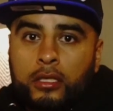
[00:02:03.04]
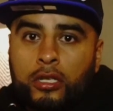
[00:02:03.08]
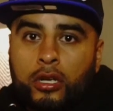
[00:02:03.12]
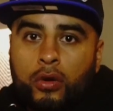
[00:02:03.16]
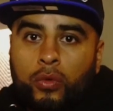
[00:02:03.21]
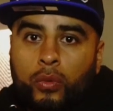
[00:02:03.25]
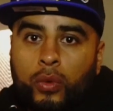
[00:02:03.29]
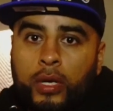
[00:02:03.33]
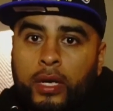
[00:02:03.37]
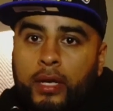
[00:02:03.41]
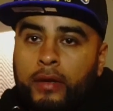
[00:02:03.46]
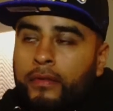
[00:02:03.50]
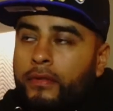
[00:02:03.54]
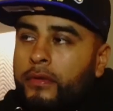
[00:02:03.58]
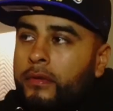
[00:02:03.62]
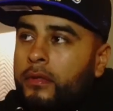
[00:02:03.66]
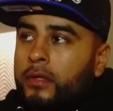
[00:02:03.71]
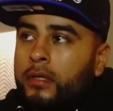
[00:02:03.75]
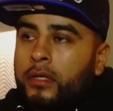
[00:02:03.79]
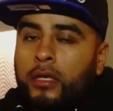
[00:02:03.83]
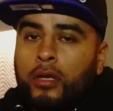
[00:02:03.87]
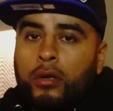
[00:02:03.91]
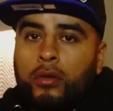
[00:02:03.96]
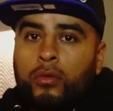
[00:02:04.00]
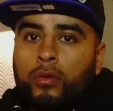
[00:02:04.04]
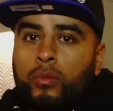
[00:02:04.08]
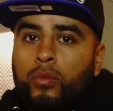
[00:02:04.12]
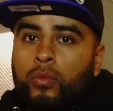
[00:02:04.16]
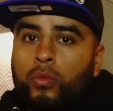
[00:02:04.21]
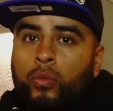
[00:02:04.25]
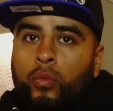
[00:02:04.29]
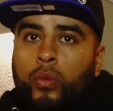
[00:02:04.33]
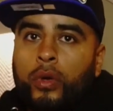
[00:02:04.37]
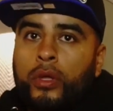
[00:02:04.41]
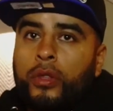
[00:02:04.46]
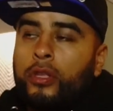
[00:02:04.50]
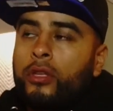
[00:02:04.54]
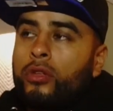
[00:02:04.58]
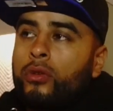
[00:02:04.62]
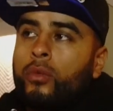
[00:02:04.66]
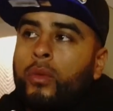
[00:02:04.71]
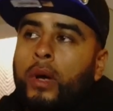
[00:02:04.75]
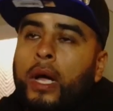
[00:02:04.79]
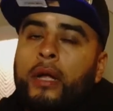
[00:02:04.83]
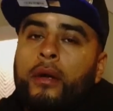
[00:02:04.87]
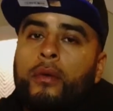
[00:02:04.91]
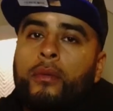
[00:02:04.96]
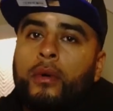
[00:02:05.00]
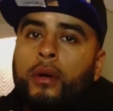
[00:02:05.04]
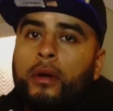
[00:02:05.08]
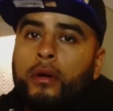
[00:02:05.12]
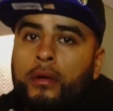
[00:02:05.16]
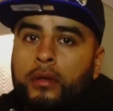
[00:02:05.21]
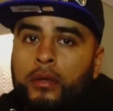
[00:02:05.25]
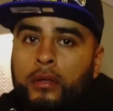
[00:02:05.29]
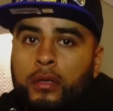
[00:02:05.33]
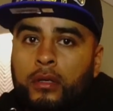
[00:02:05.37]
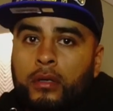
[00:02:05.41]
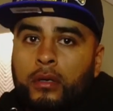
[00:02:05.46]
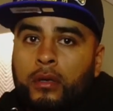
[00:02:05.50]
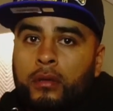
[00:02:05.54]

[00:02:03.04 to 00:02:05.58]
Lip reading: you know, whatever, you know, whether you right or wrong, you